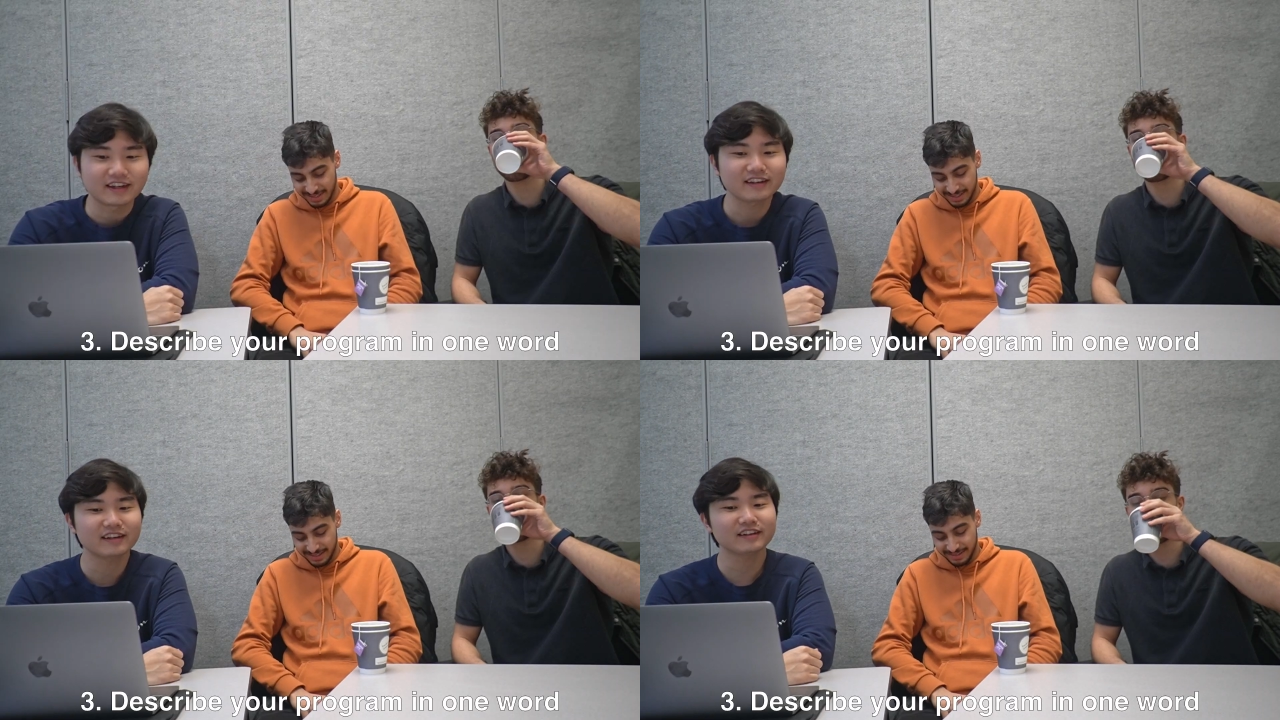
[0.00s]

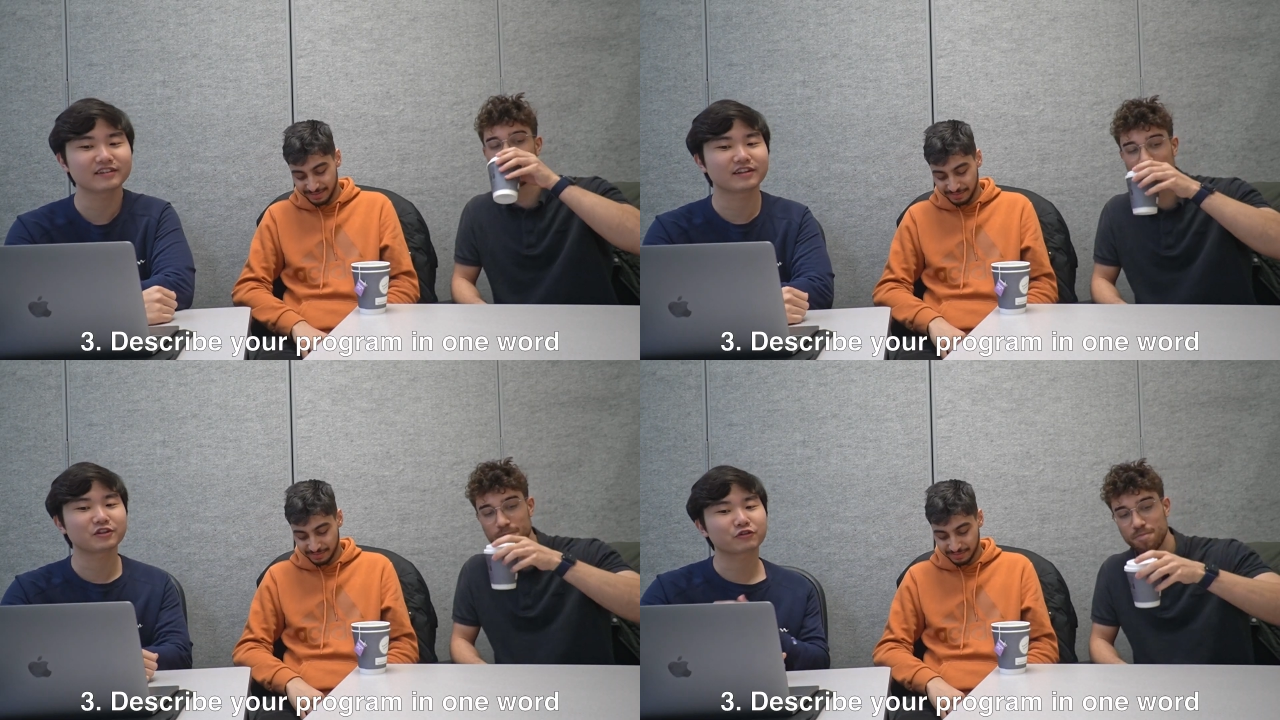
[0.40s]

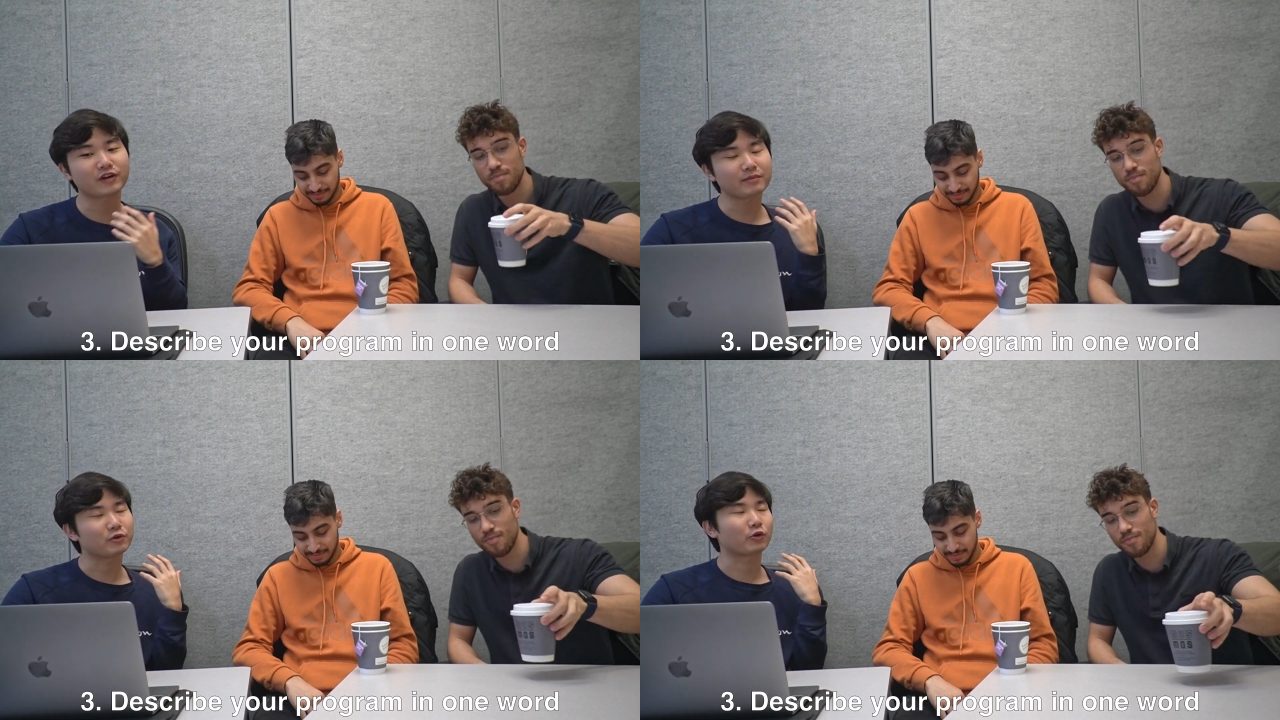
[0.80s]
Speaker 1: Then
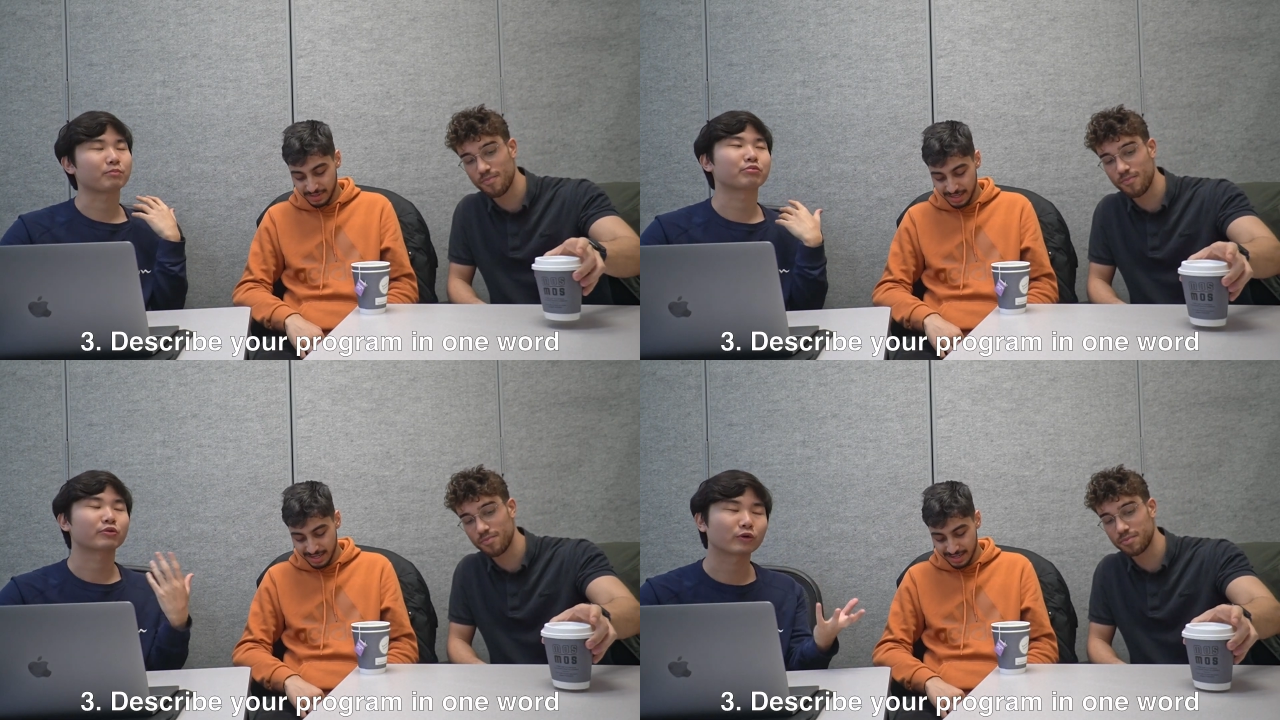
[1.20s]
describe
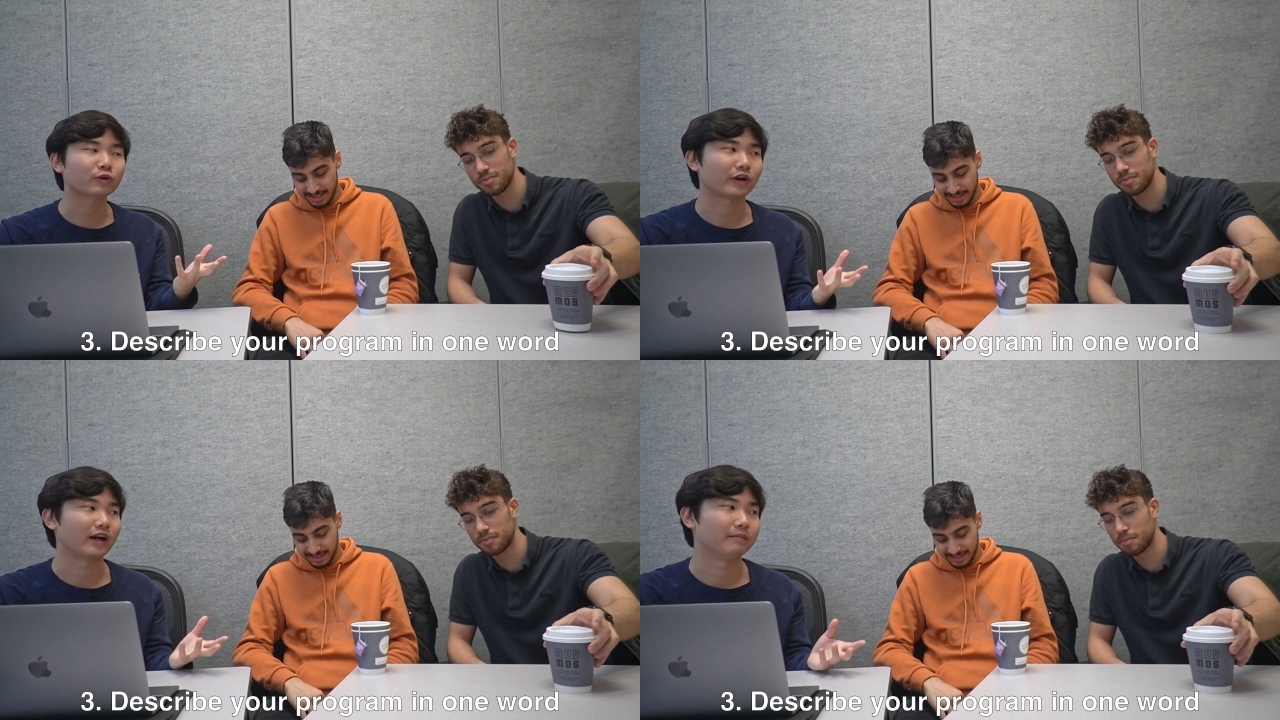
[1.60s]
your
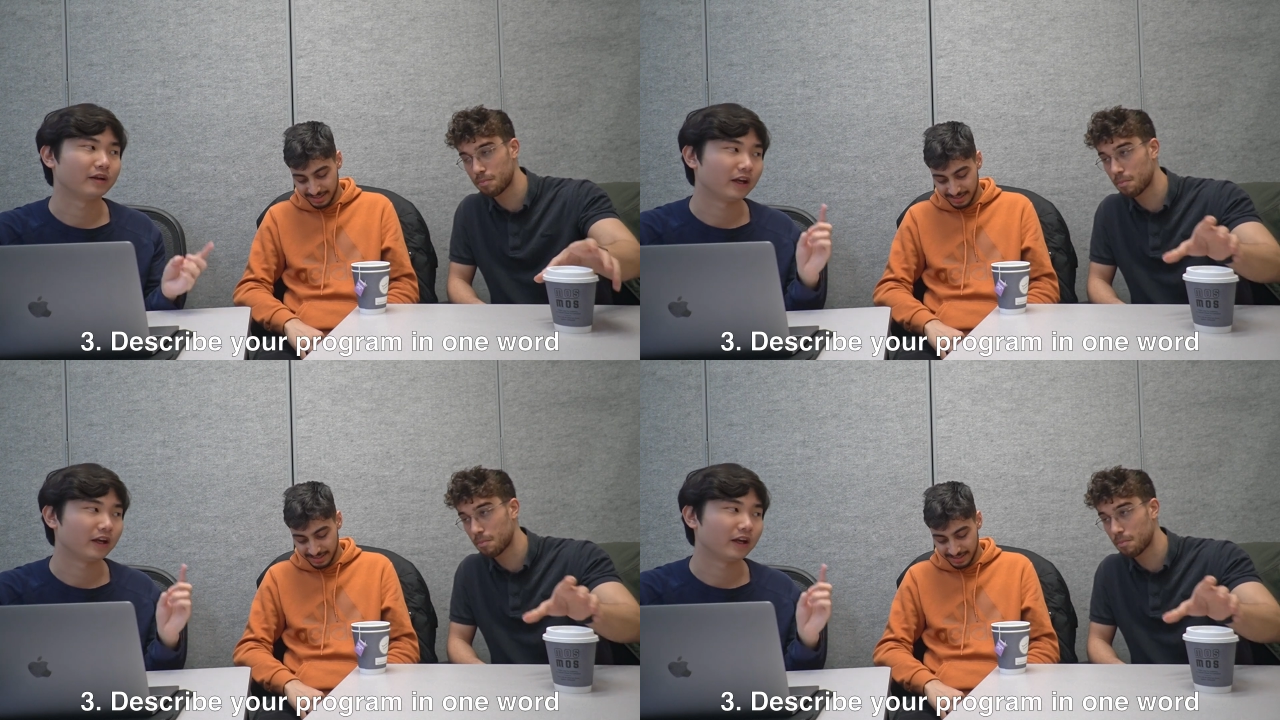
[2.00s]
program